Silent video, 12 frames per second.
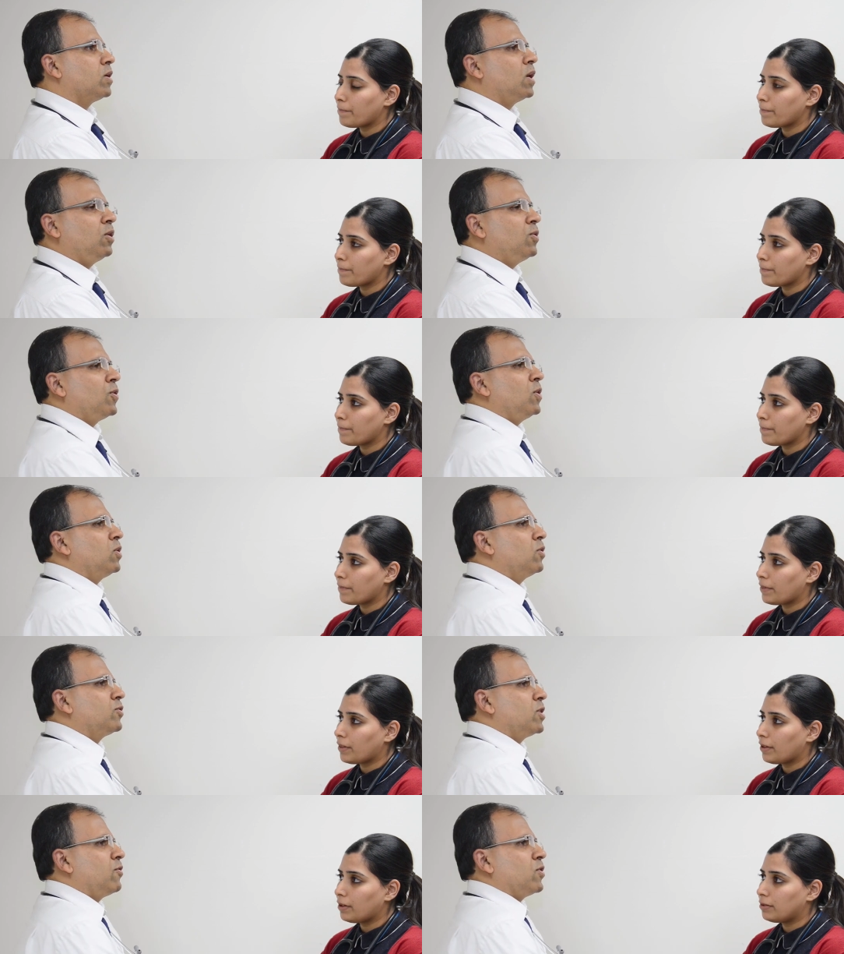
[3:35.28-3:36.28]
Speaker 1: can you think
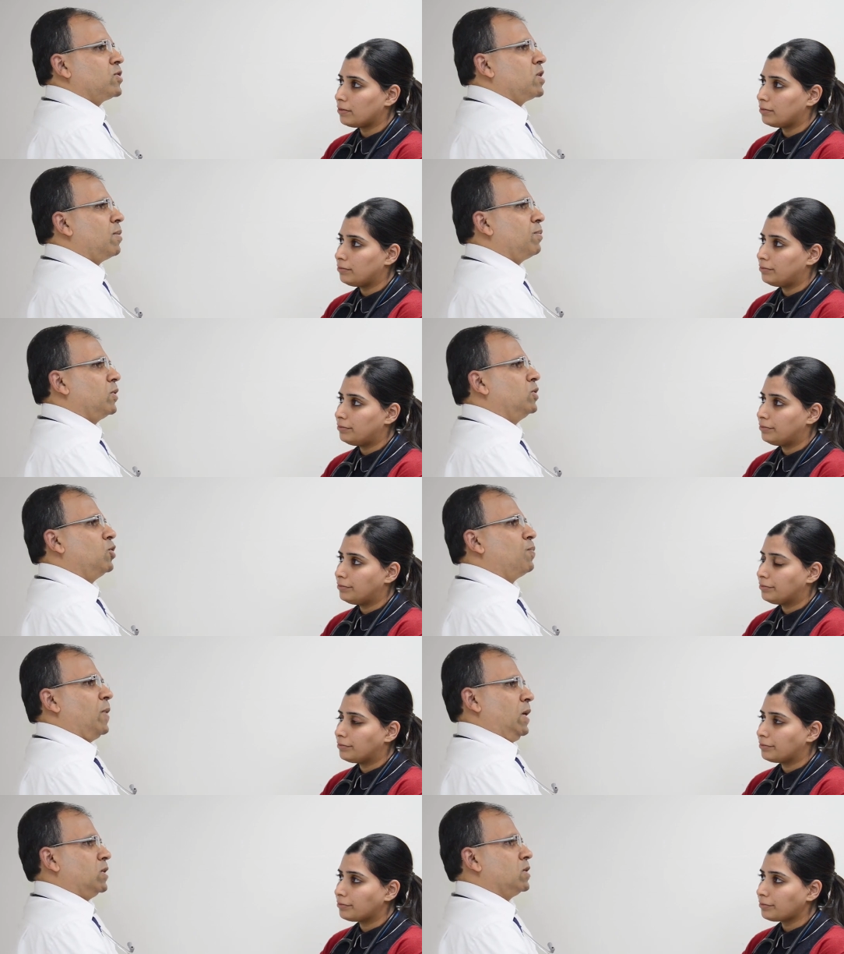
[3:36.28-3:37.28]
of, say, for example, your
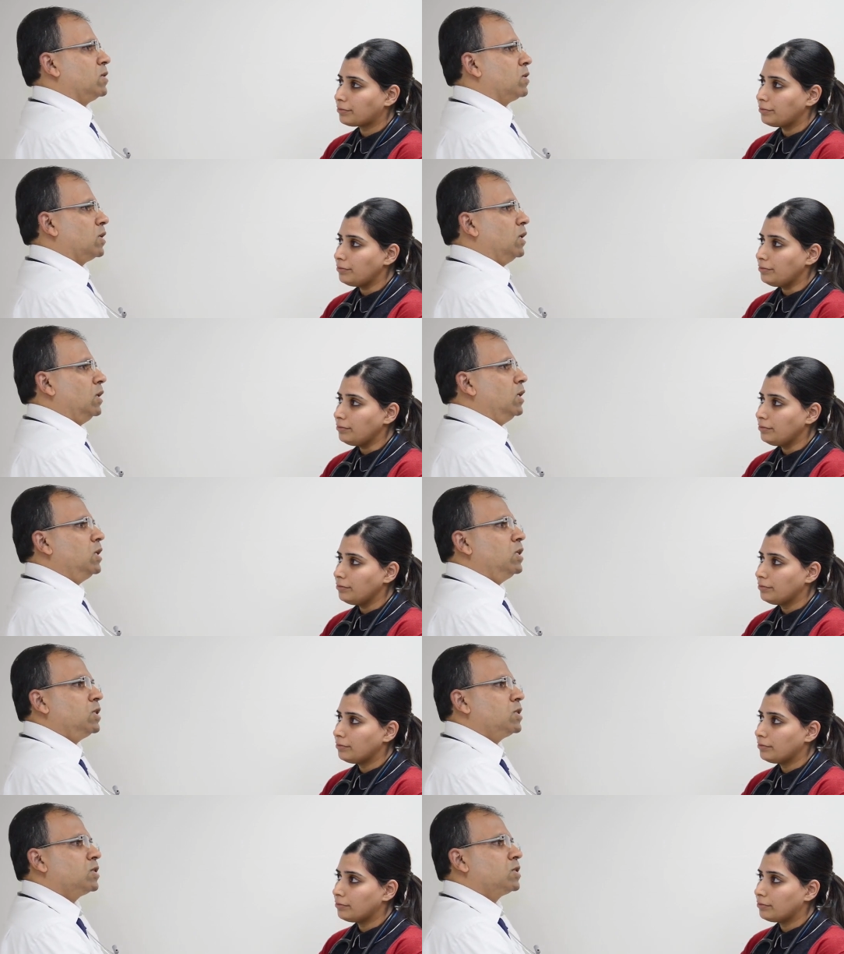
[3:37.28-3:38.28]
patient
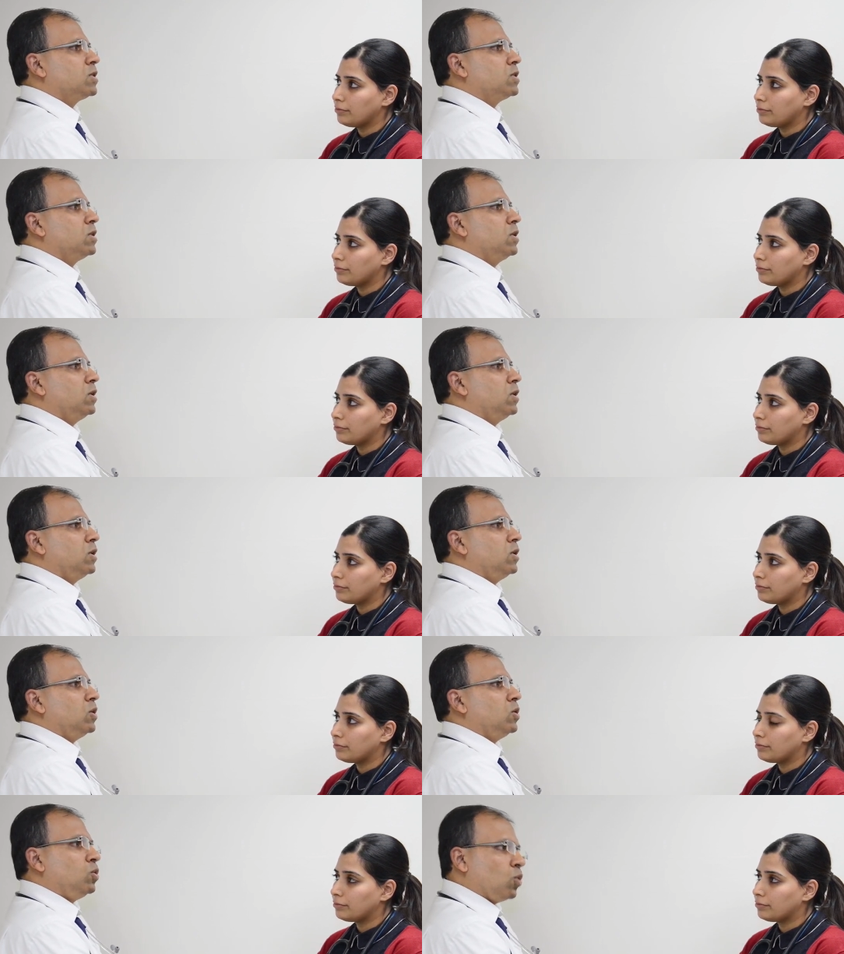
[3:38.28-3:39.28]
is
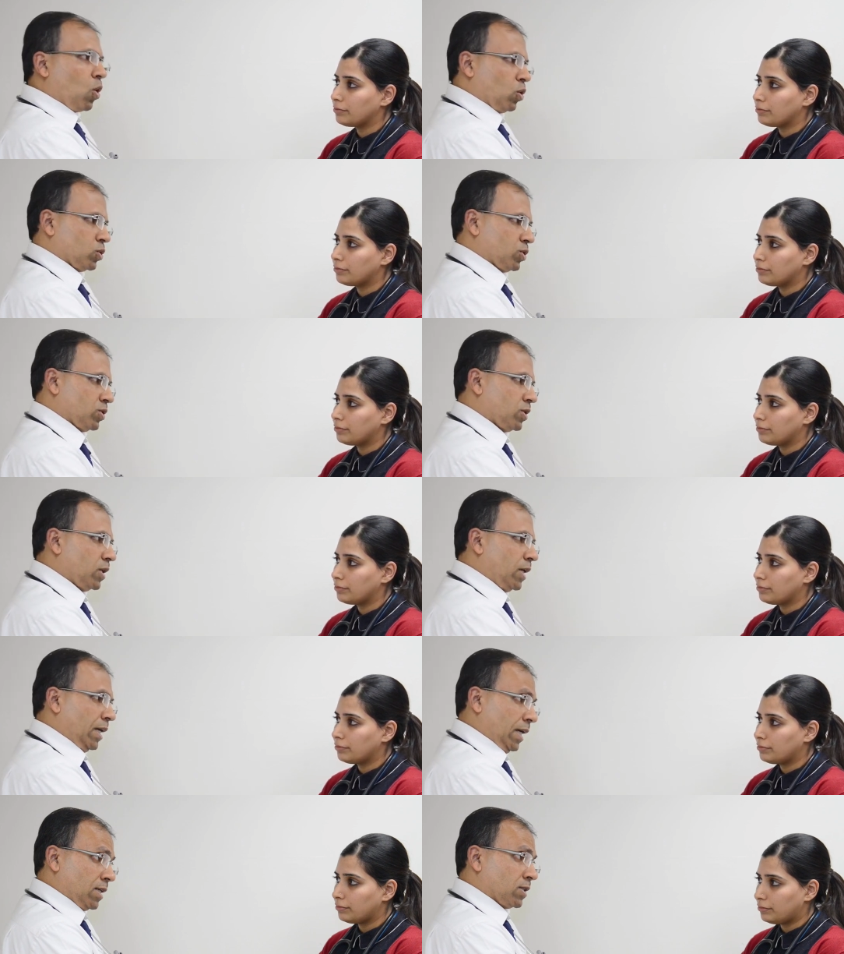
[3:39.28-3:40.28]
not
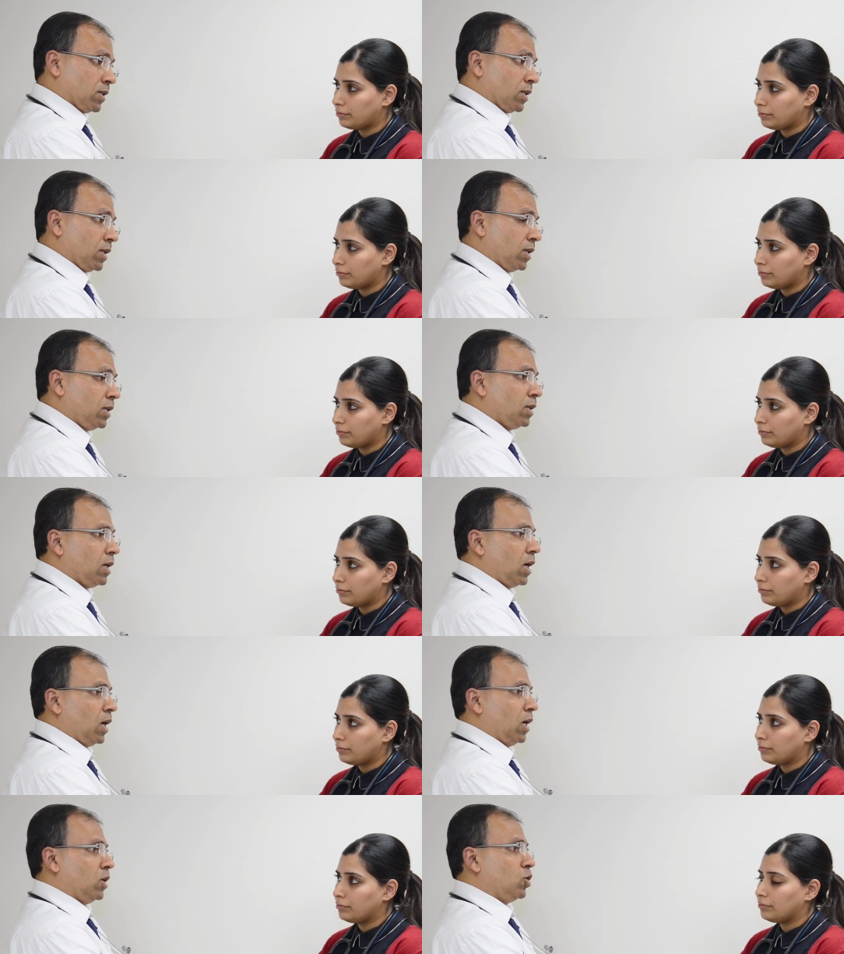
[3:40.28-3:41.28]
elderly
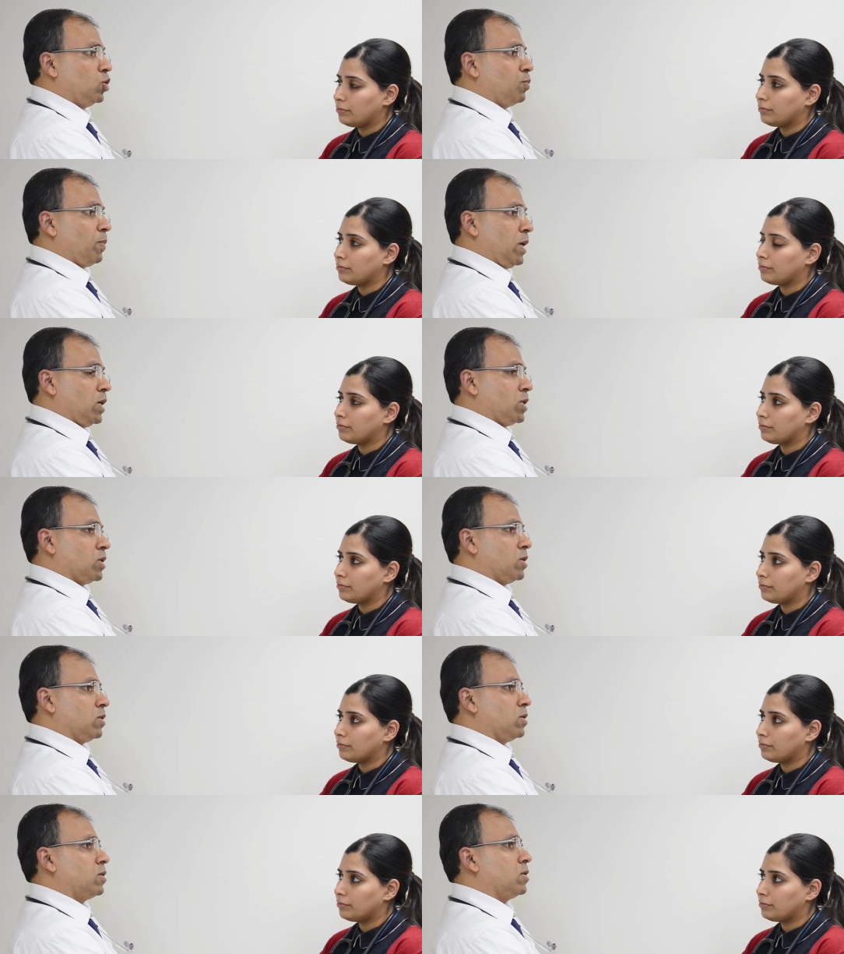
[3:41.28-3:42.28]
and your
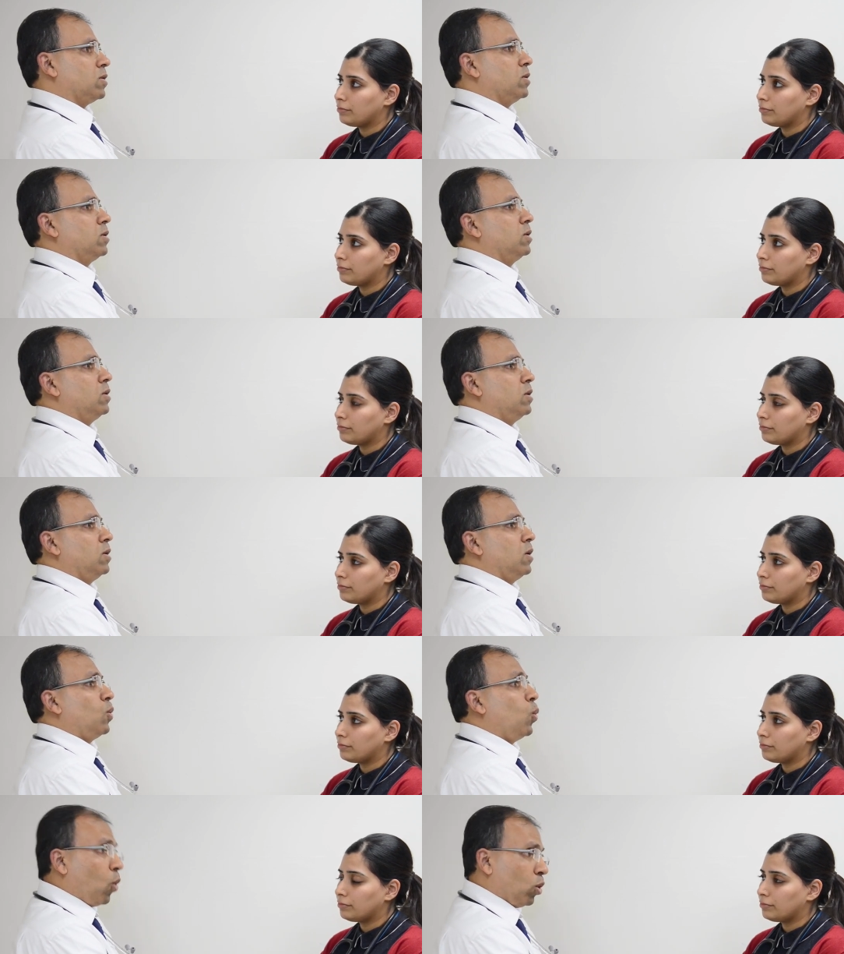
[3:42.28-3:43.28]
patient
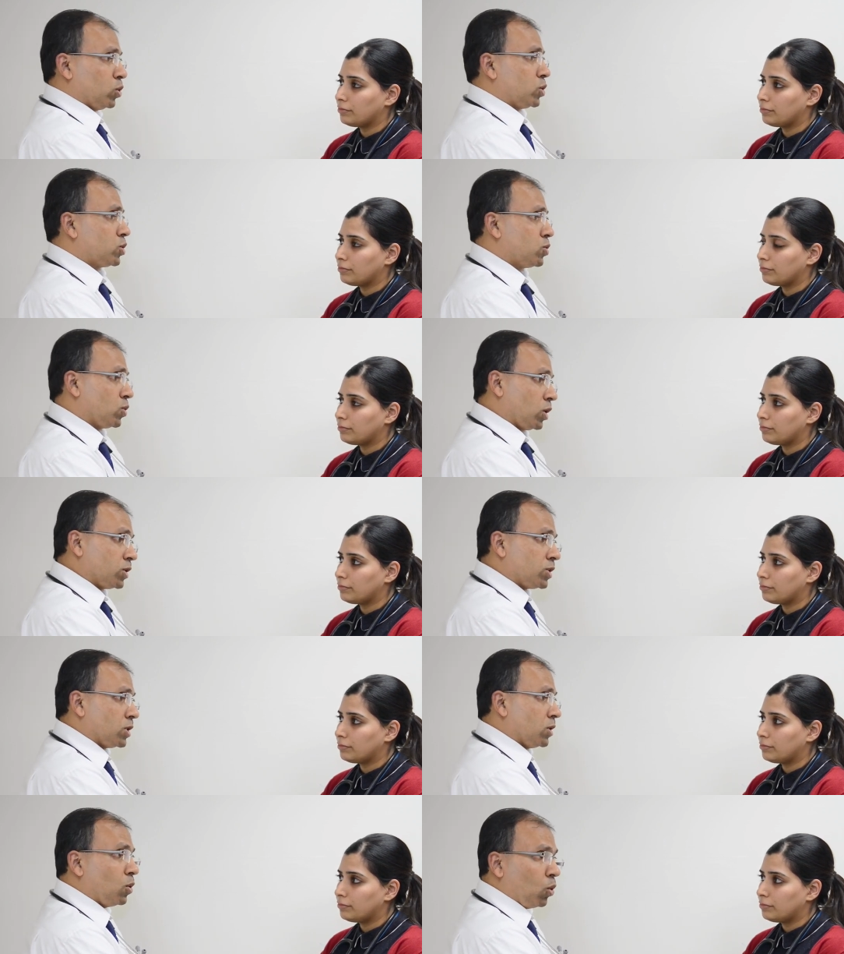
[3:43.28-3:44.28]
wants to
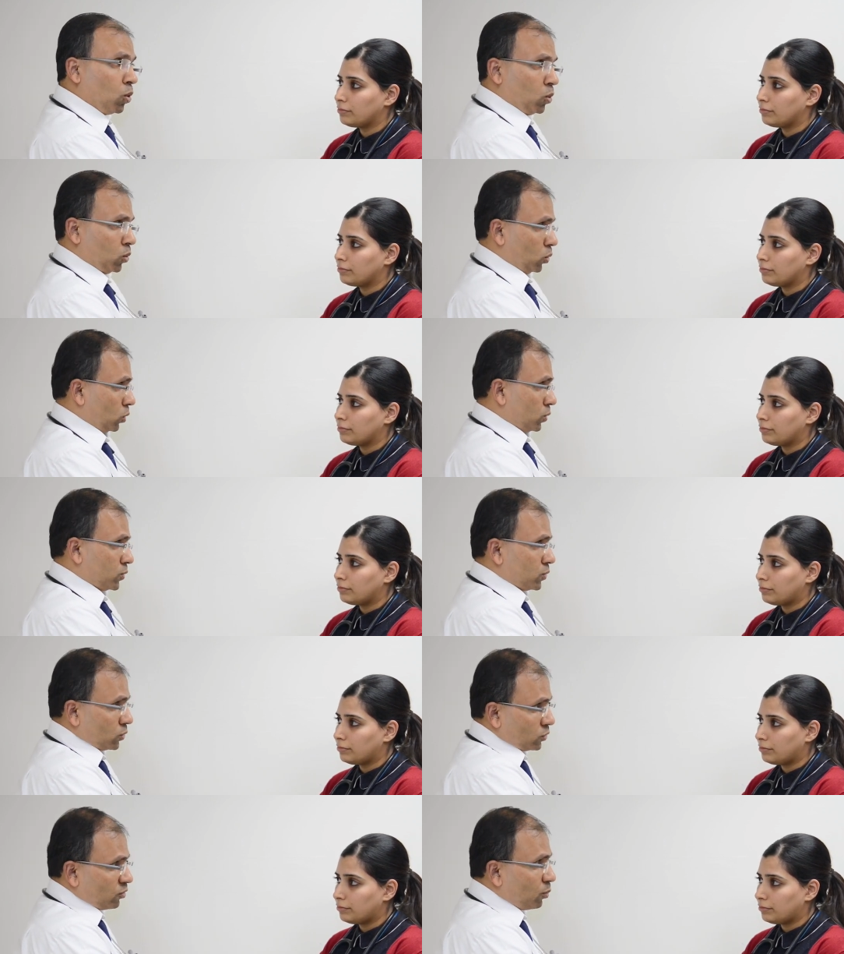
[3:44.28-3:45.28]
consider all
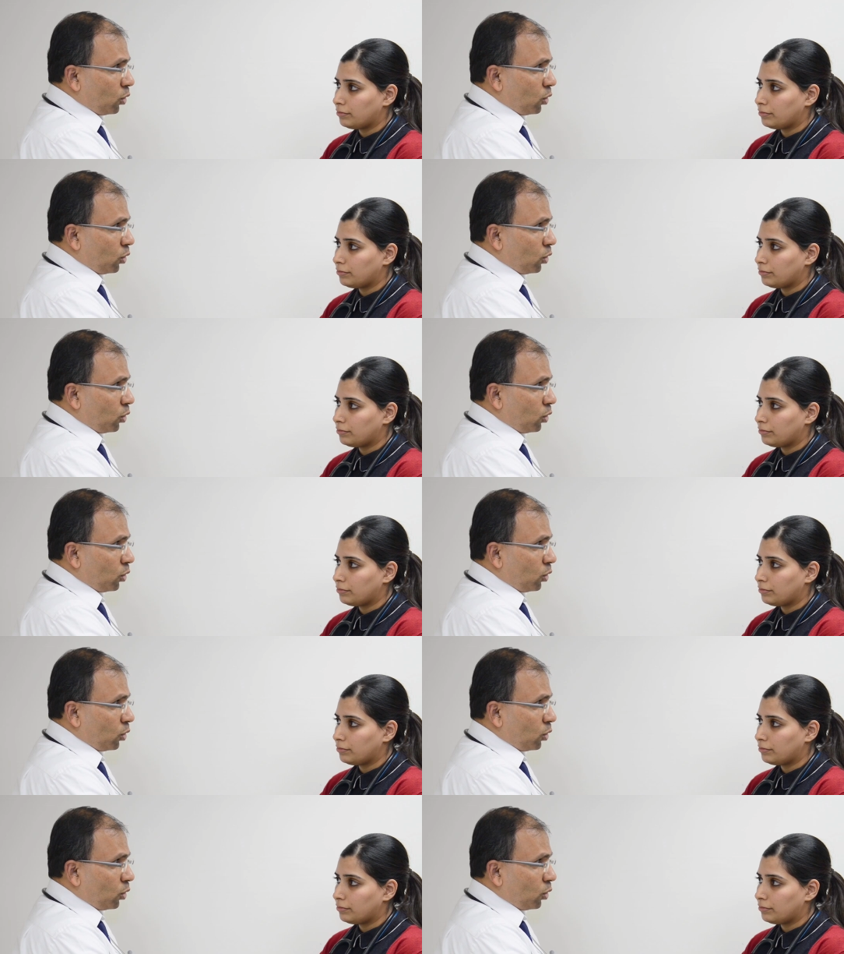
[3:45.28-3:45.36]
sorts of